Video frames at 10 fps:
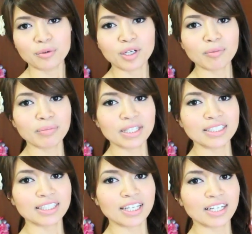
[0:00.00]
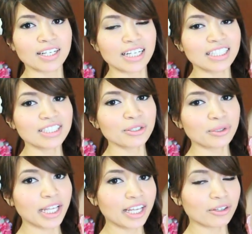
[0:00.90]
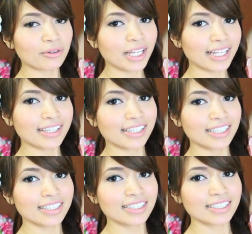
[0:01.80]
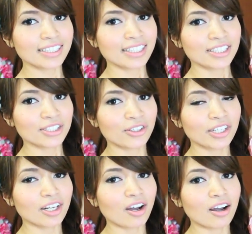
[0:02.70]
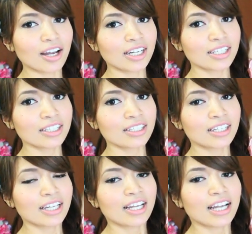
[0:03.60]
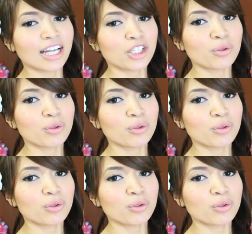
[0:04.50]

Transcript: you want to place it at a 90-degree angle like this. Turn it on, and